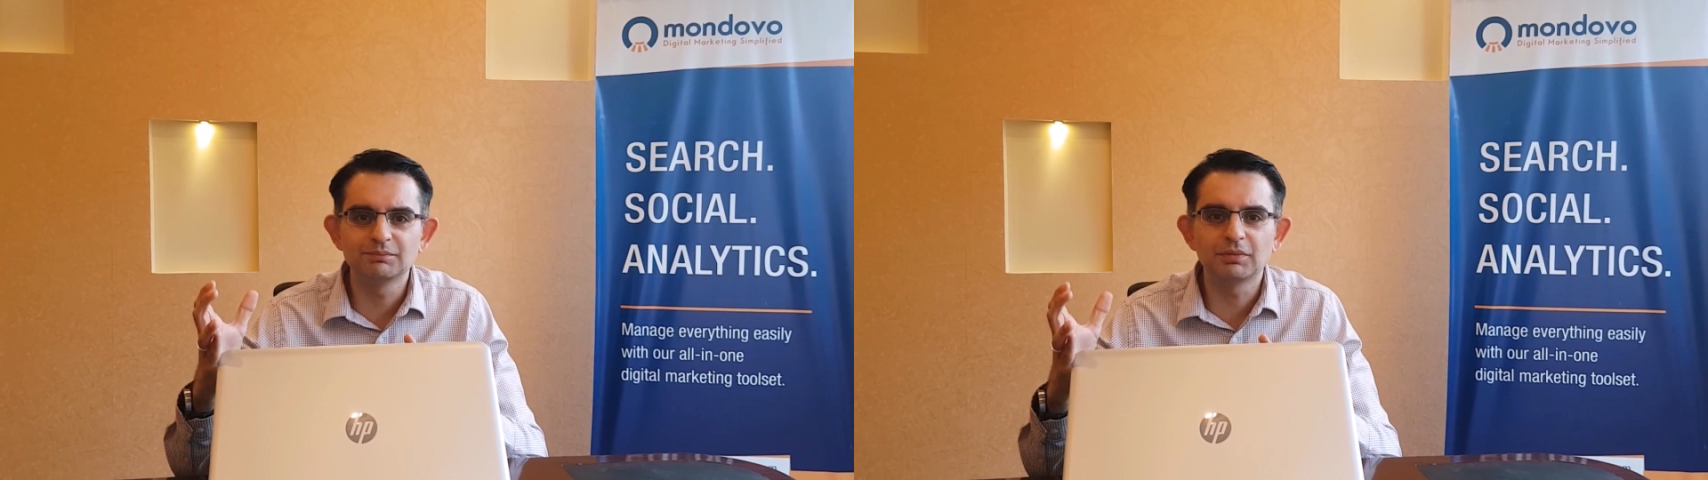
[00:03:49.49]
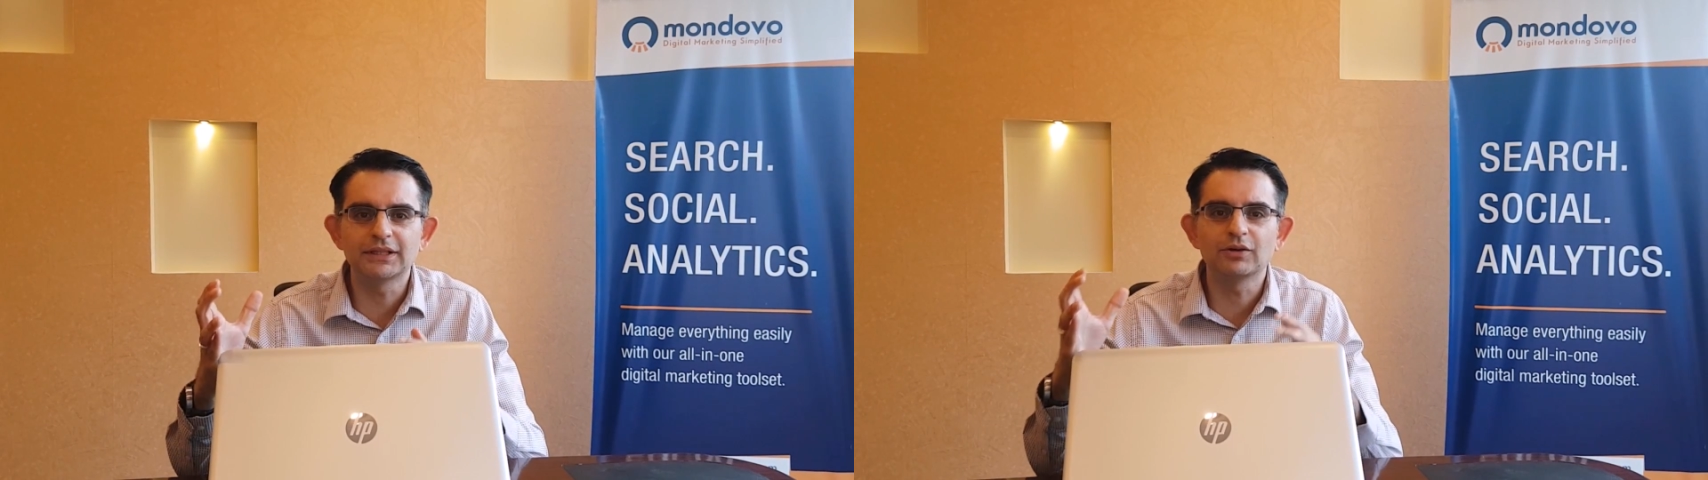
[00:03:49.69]

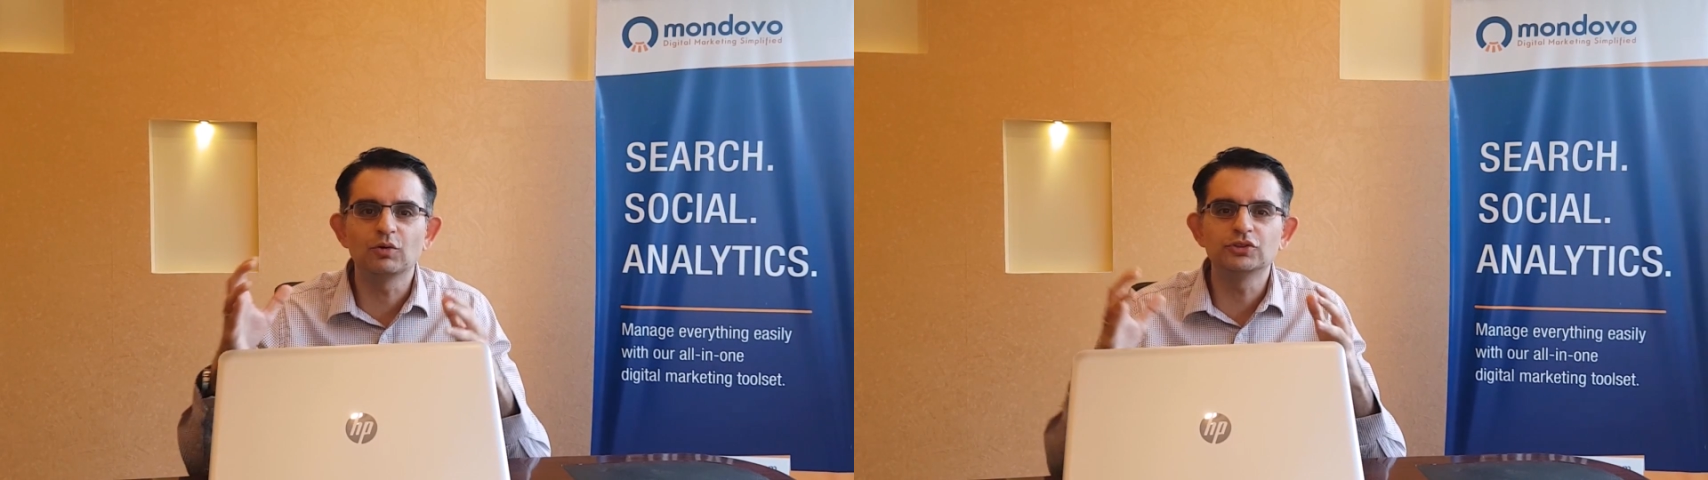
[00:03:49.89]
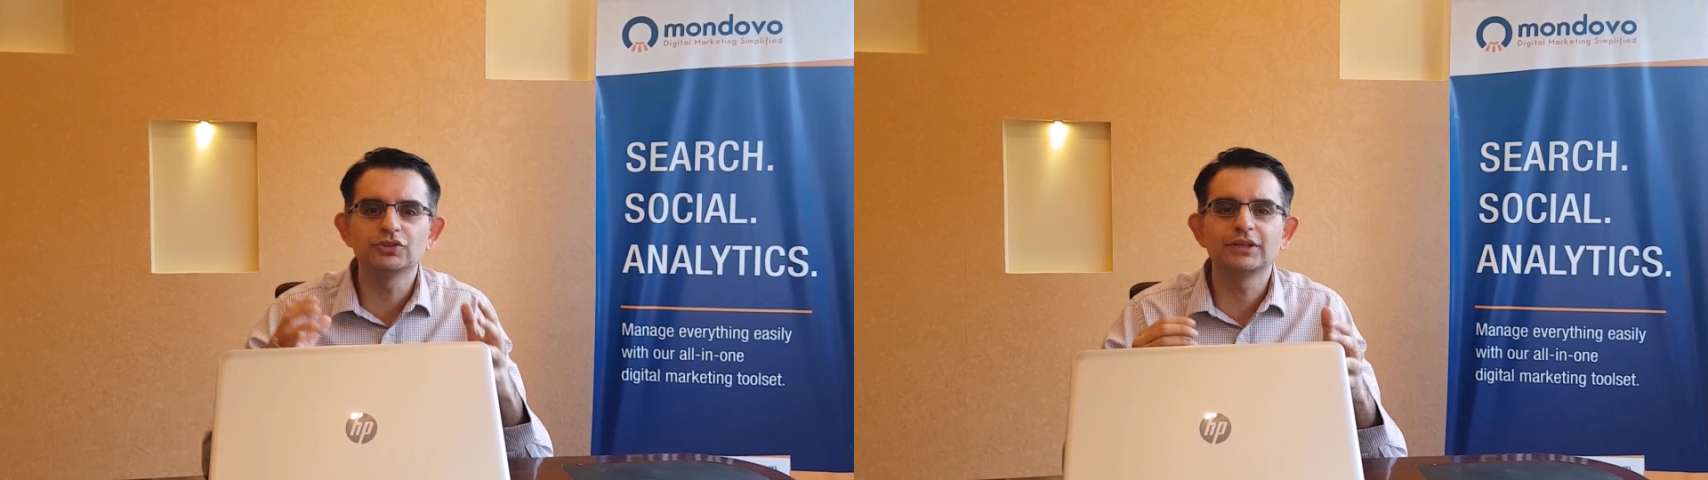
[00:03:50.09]
but they're
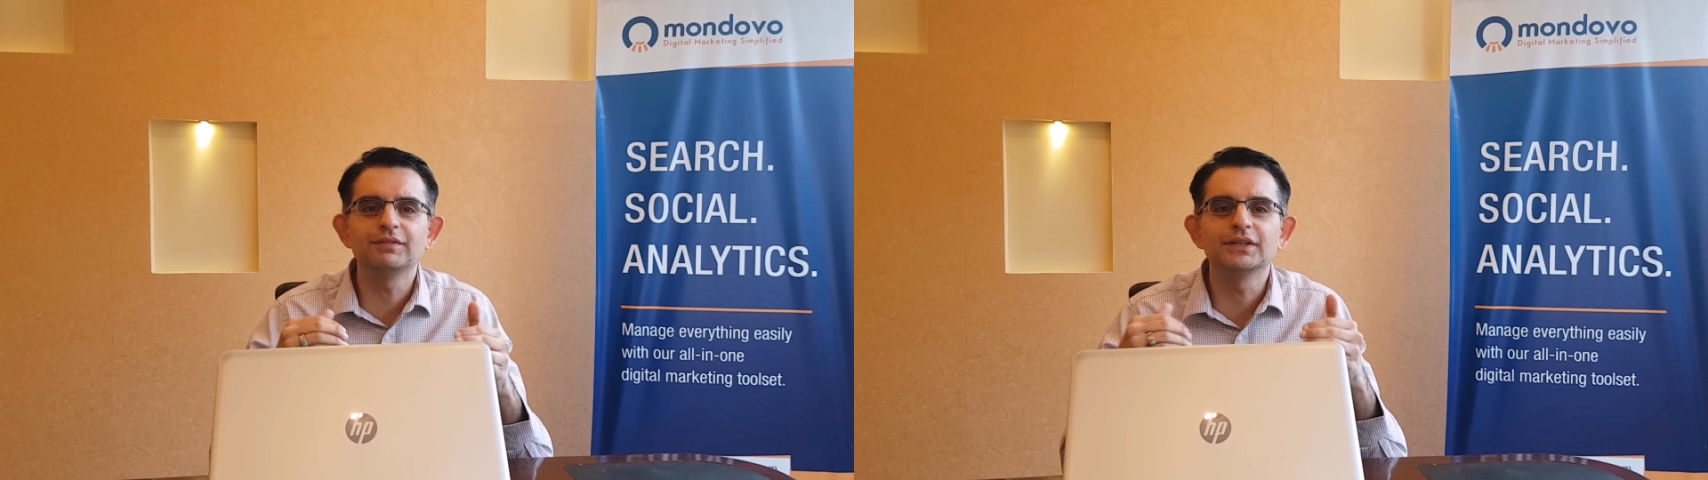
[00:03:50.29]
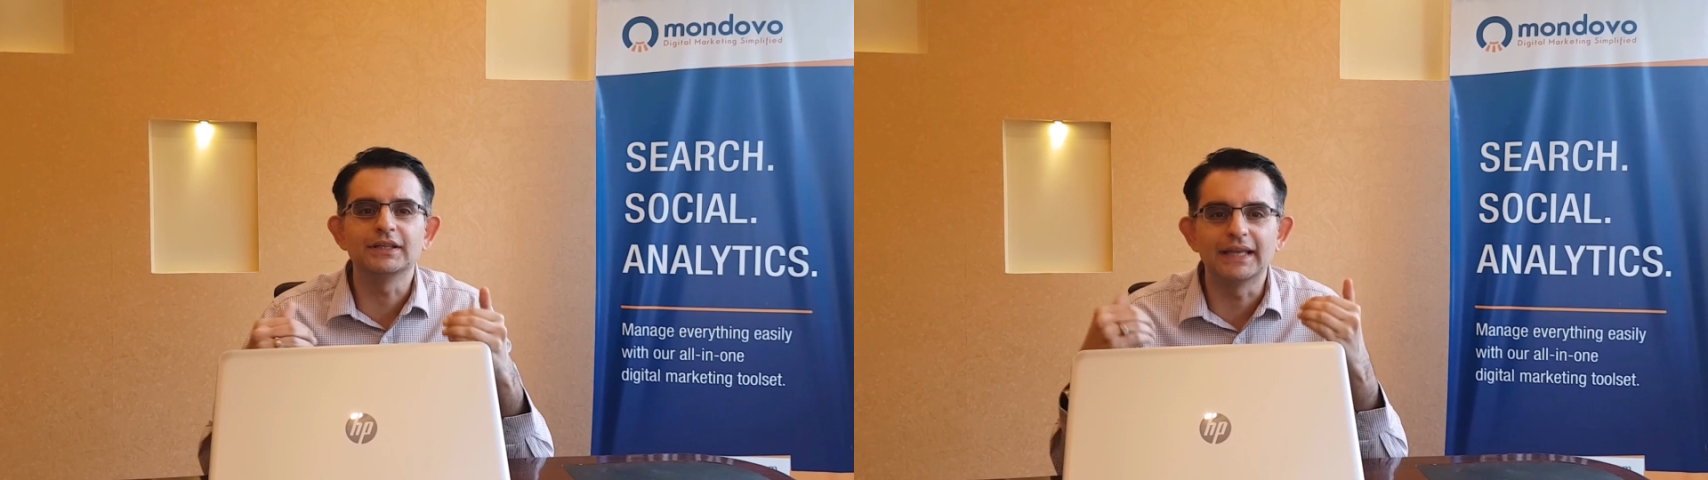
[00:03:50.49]
also
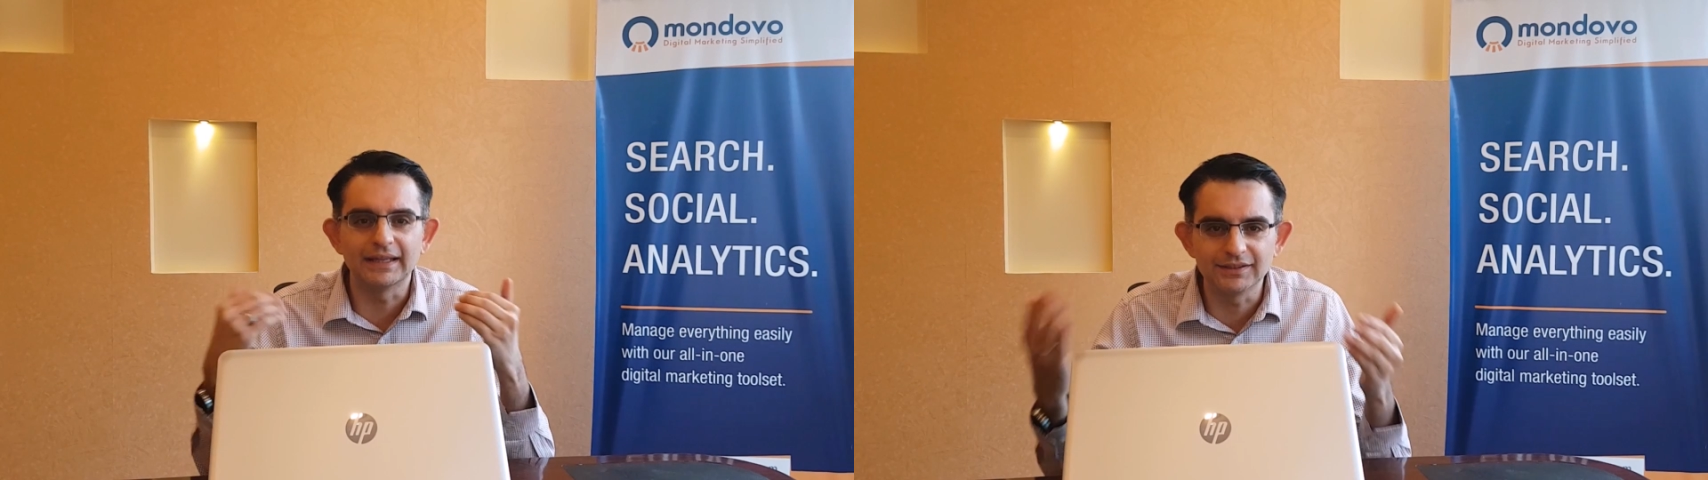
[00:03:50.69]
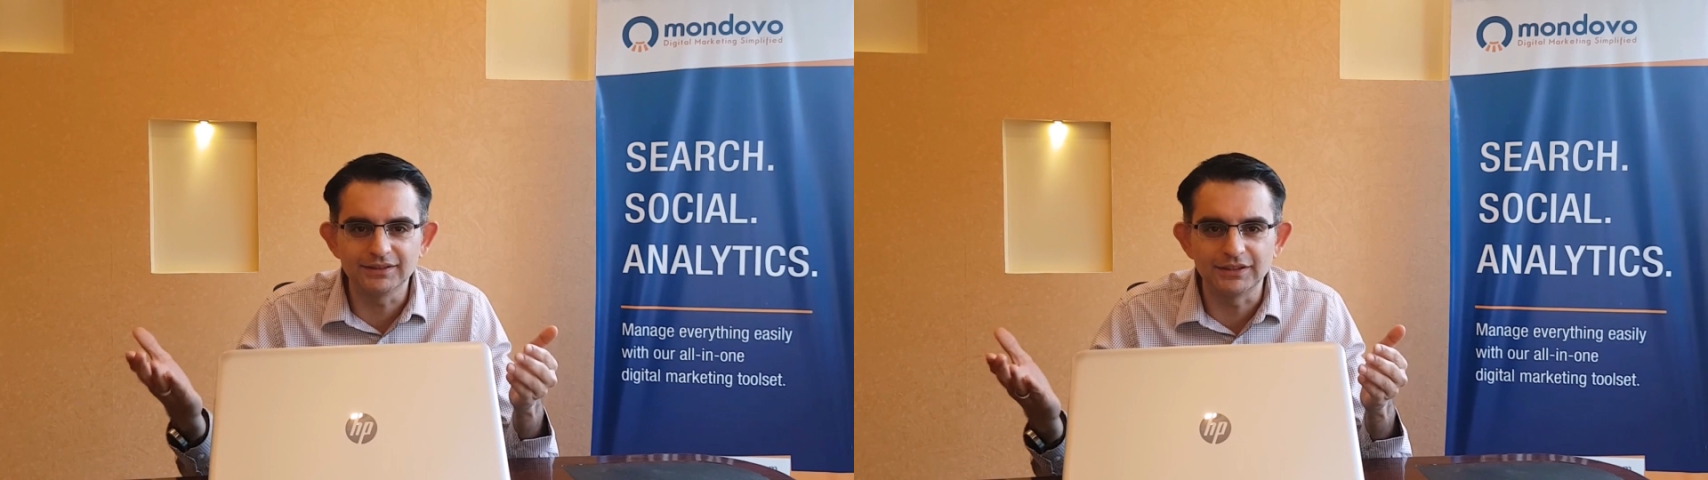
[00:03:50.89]
giving a
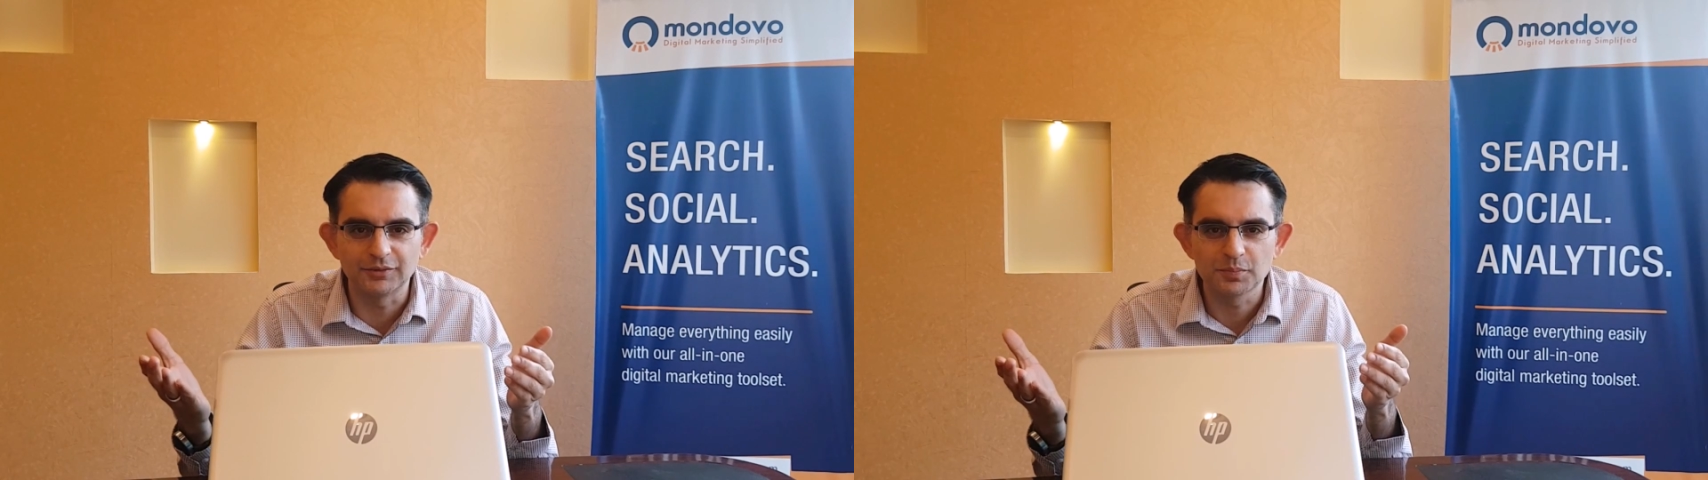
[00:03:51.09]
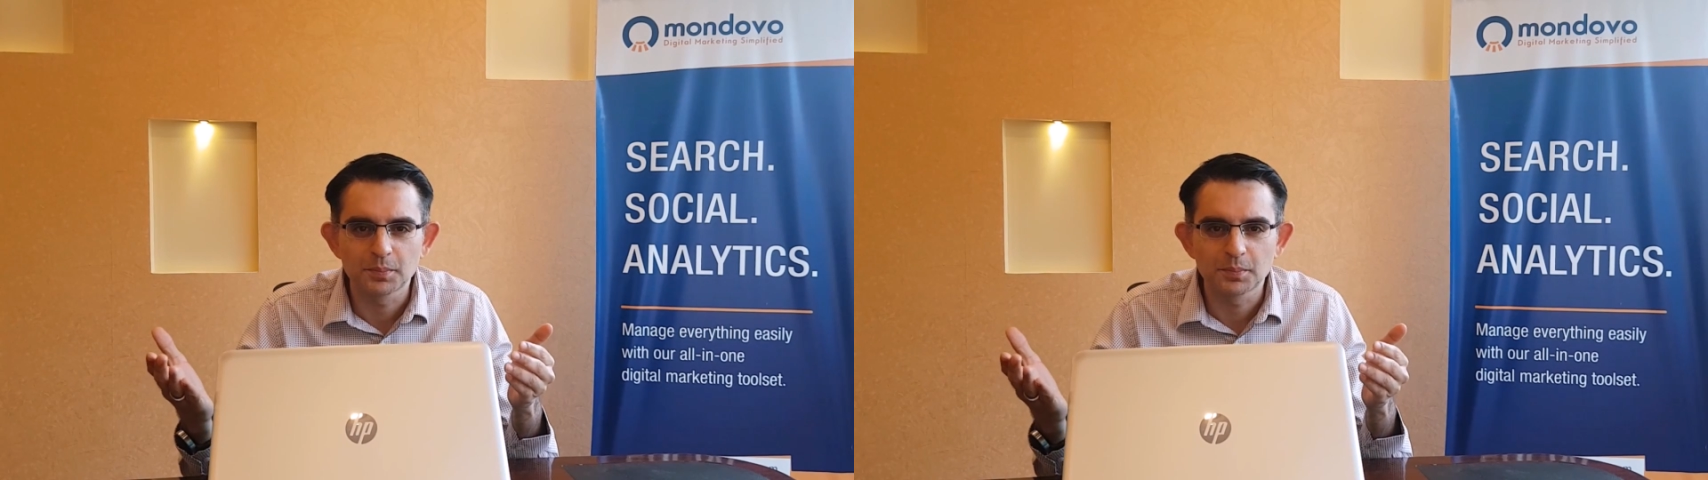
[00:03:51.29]
guarantee.